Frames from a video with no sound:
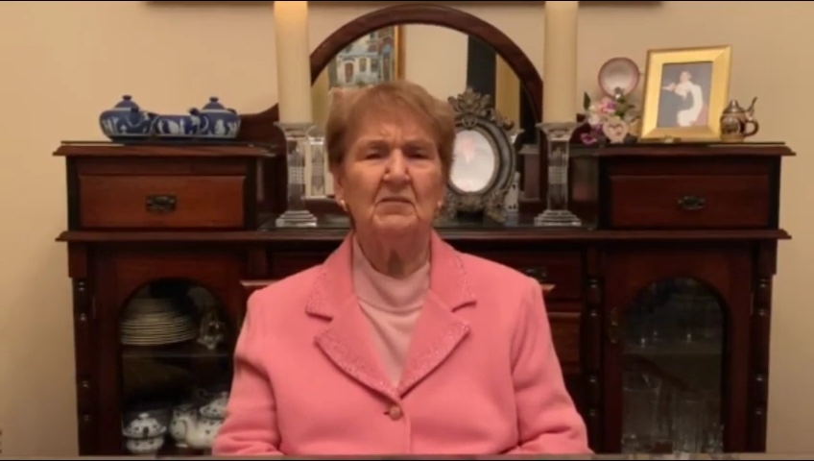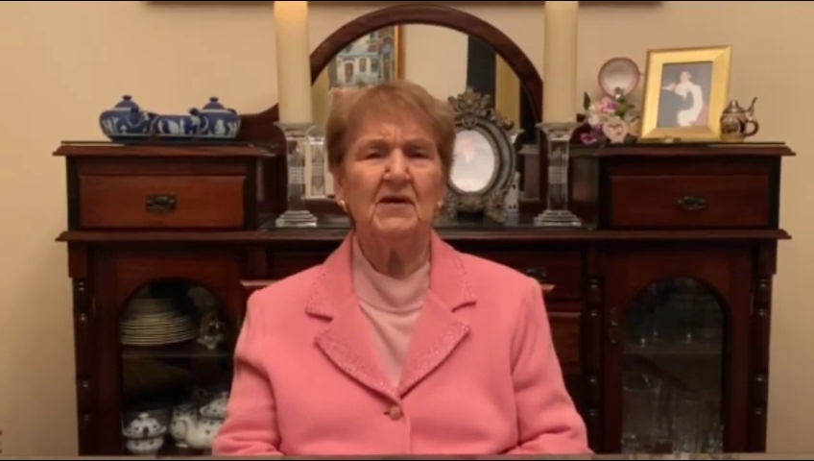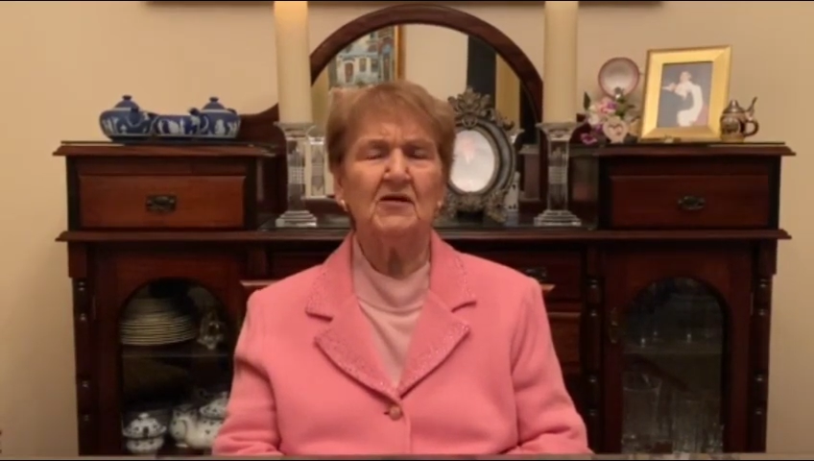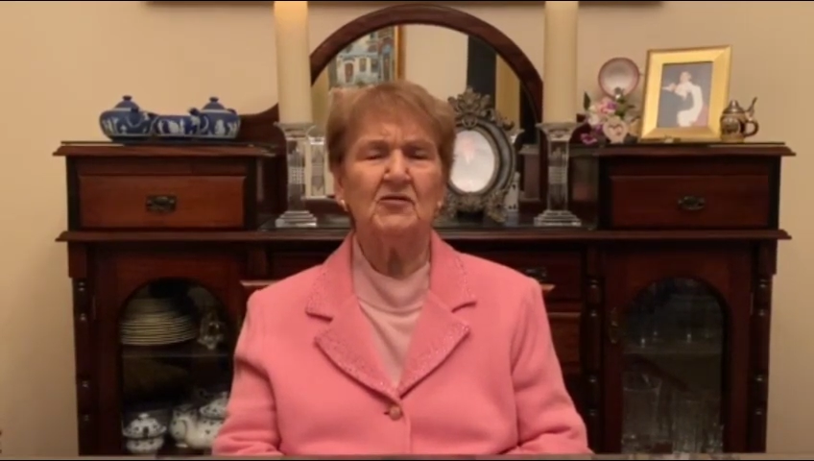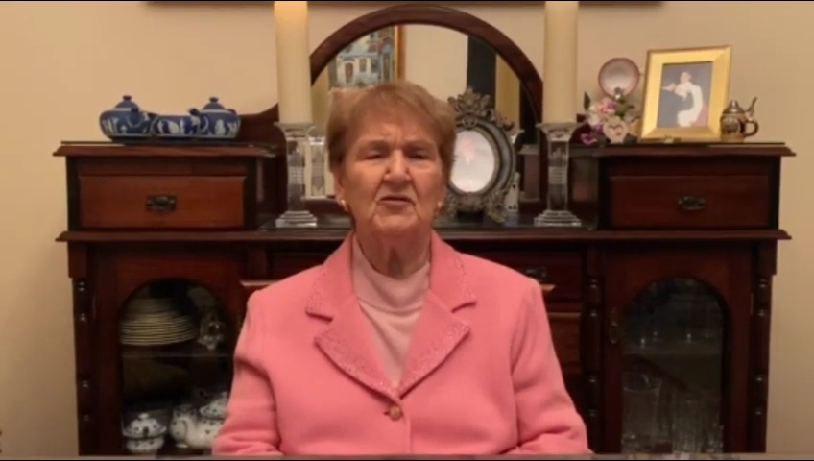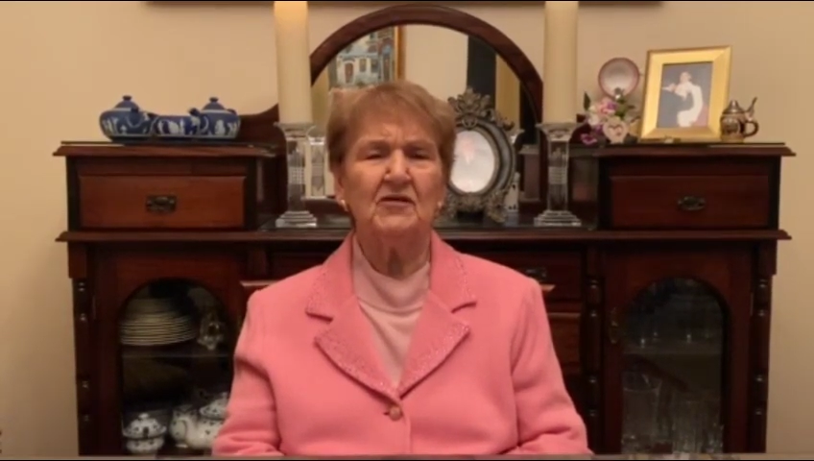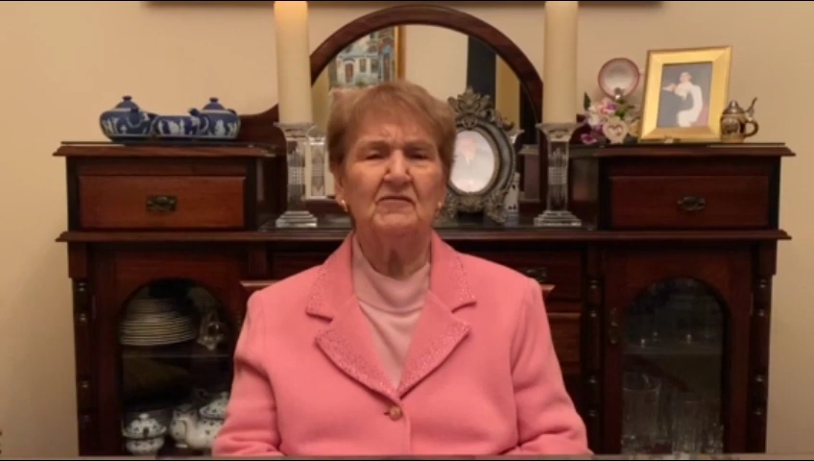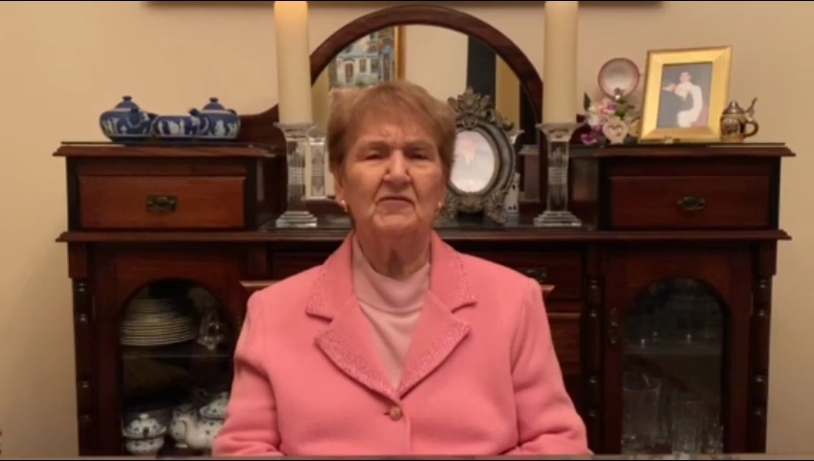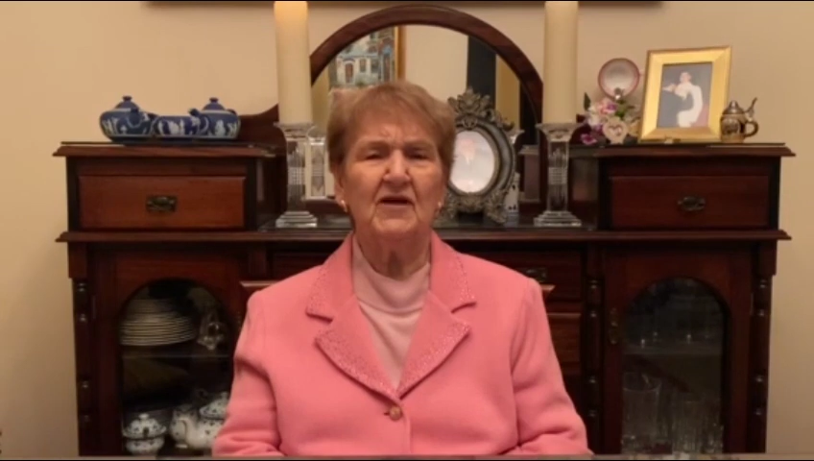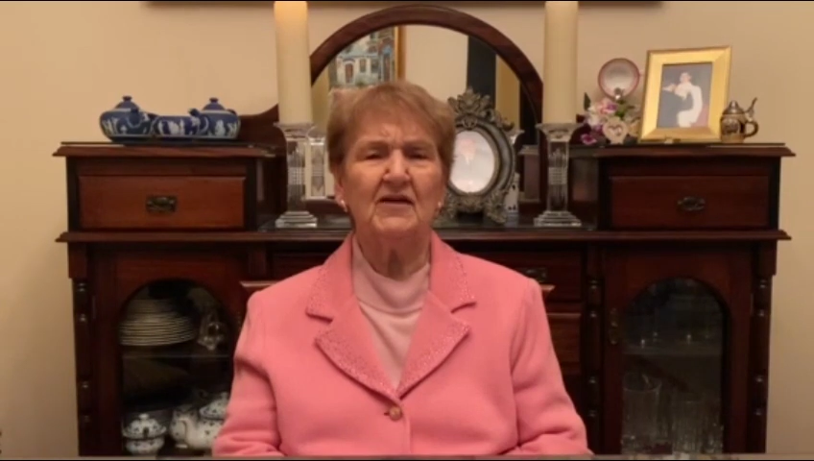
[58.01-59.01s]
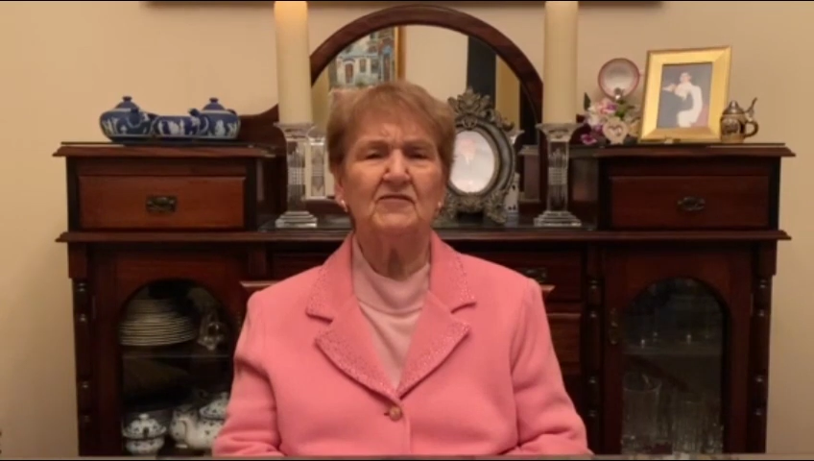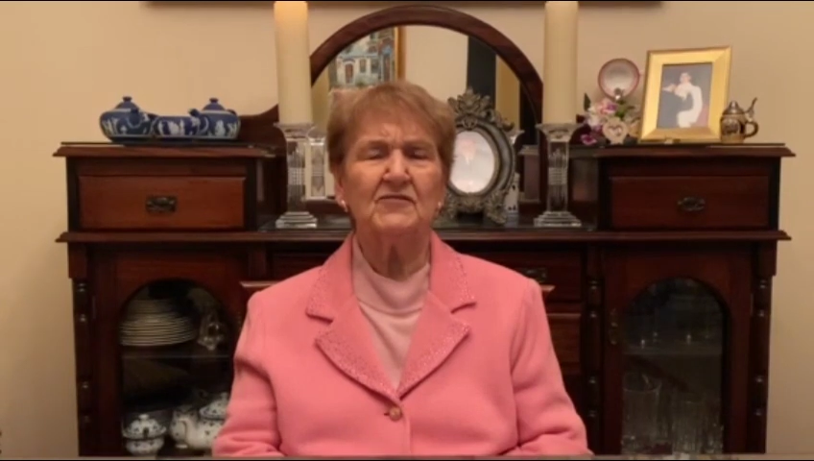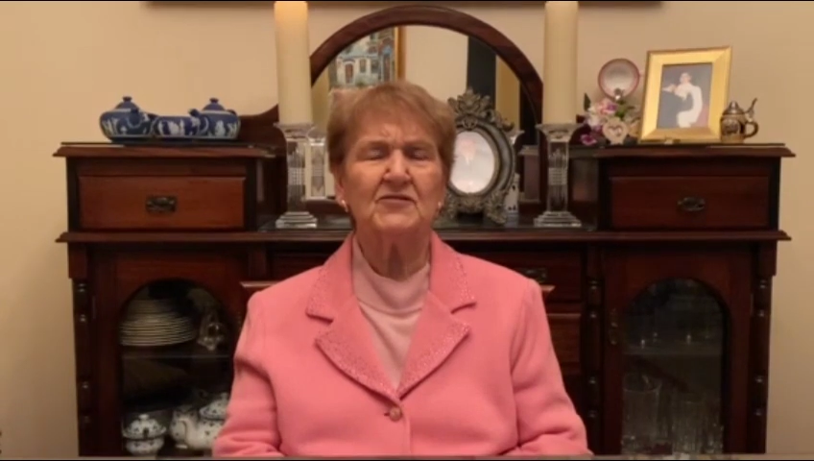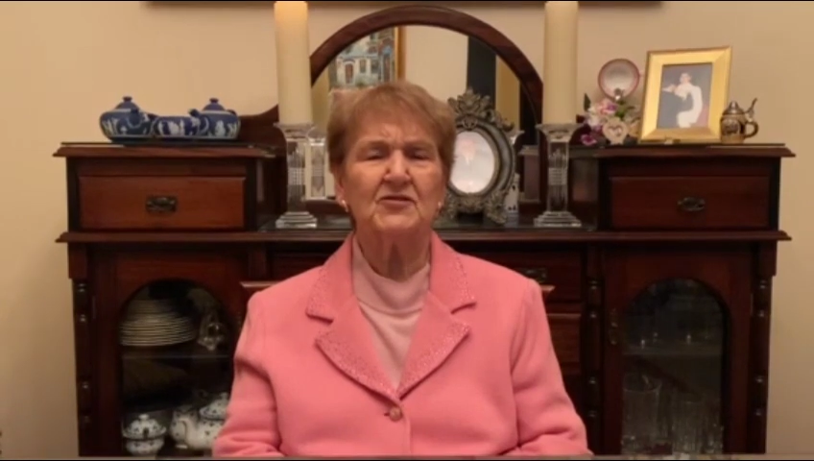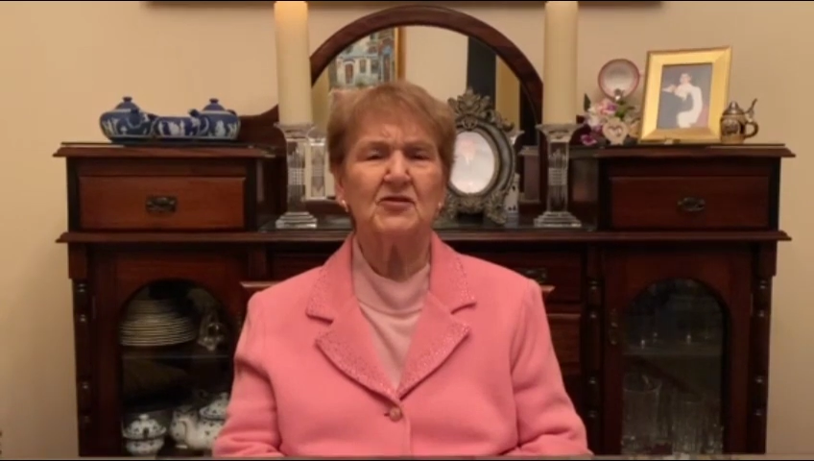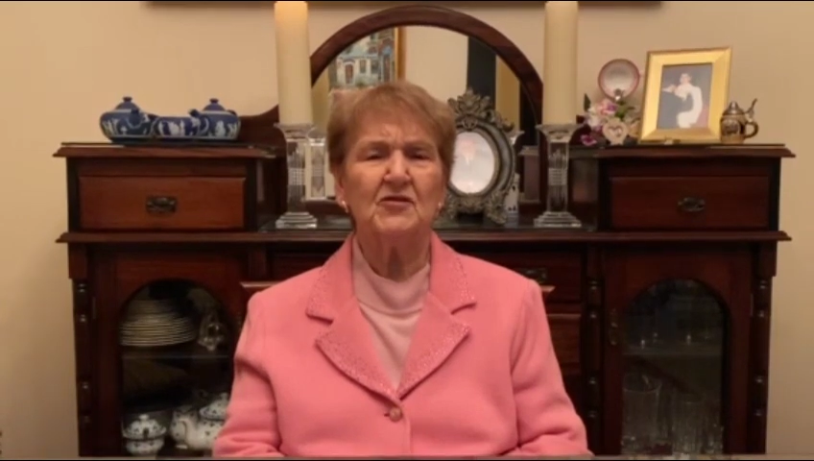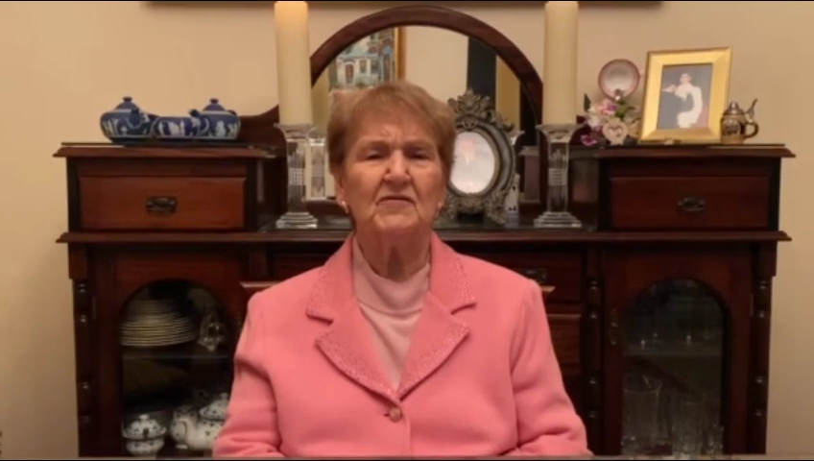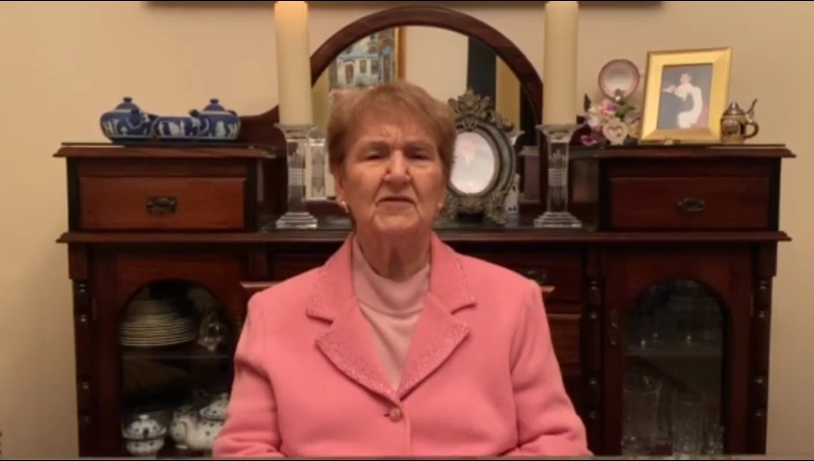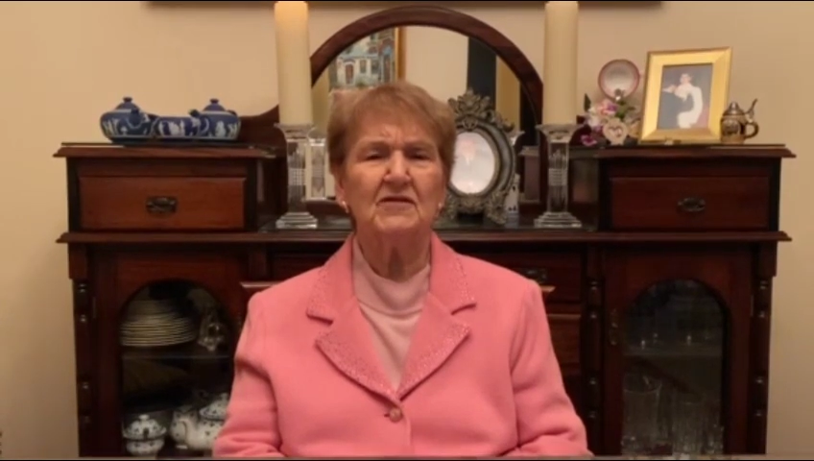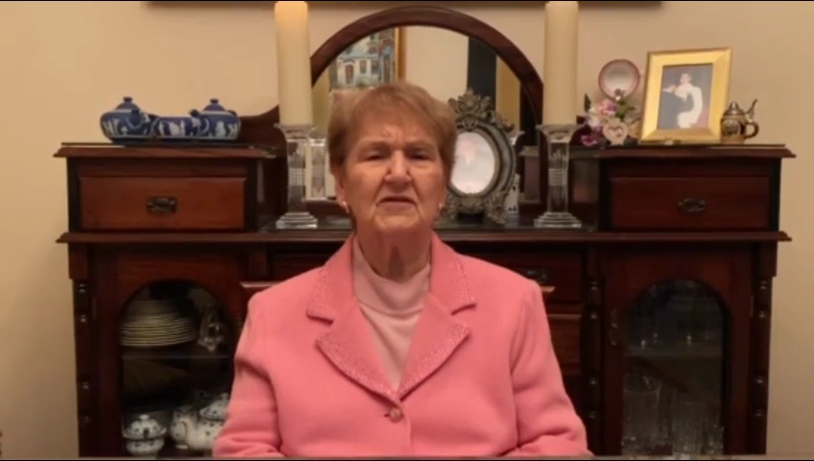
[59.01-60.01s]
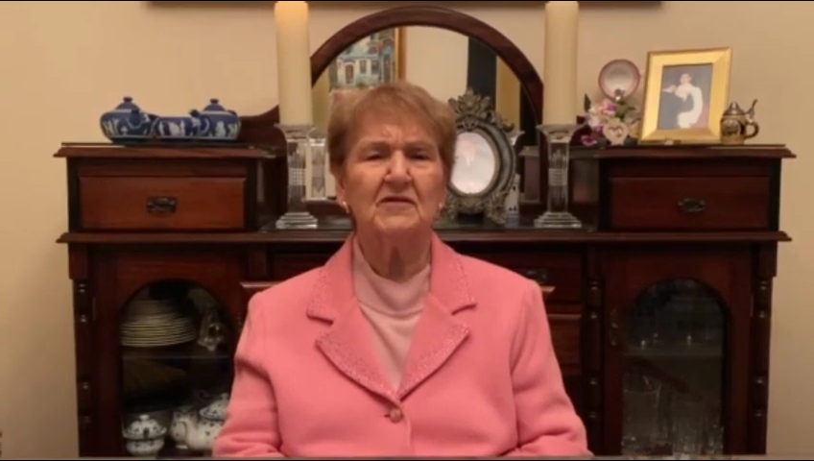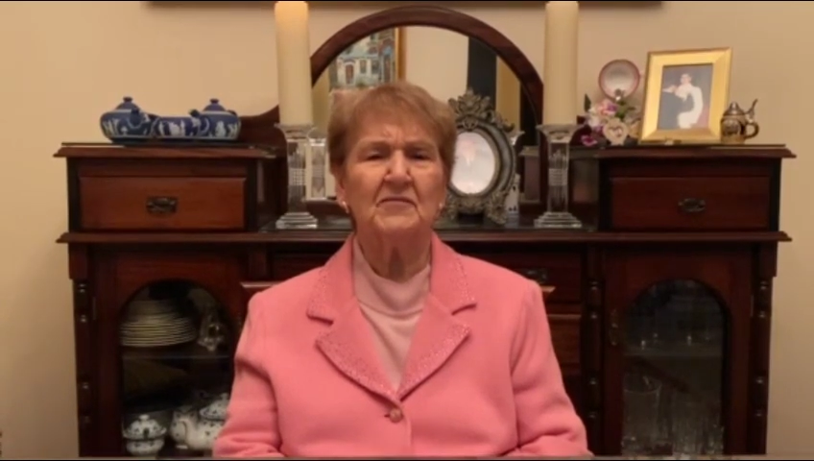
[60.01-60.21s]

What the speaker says: my good and faithful servant."